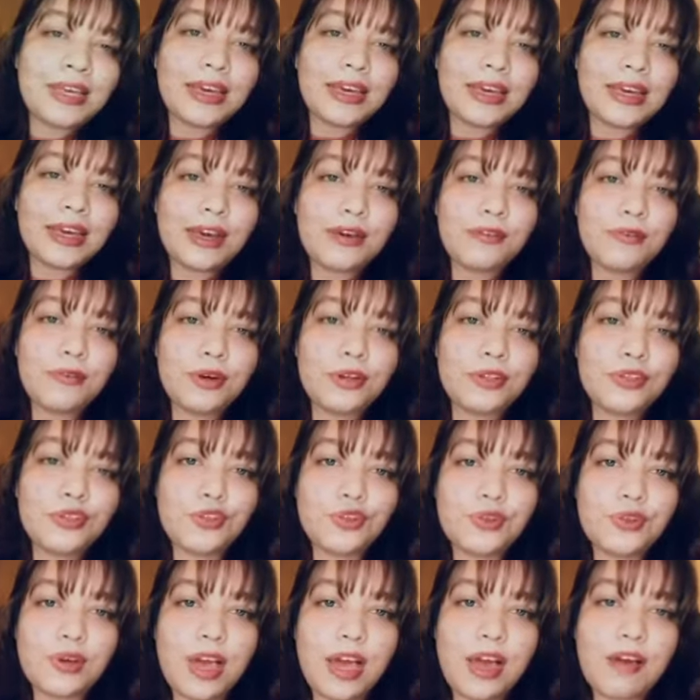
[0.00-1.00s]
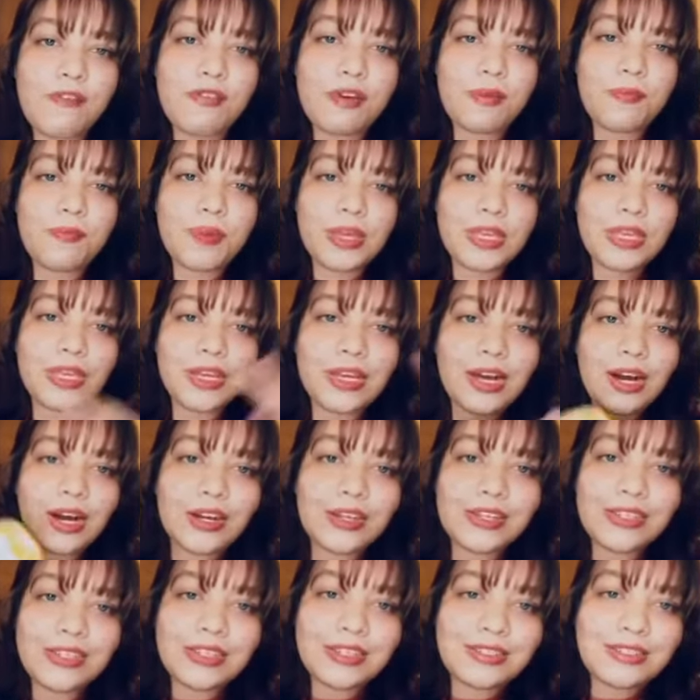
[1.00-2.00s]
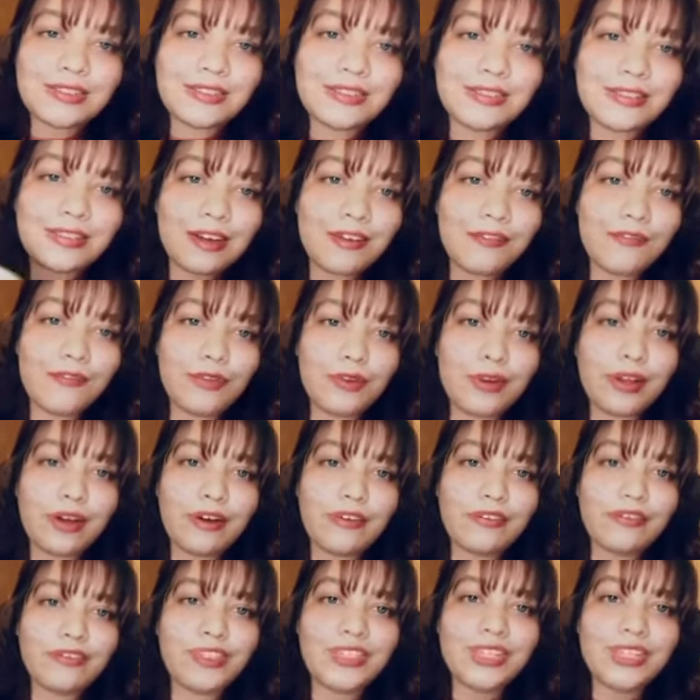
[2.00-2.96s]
Like I want to have a big garden full of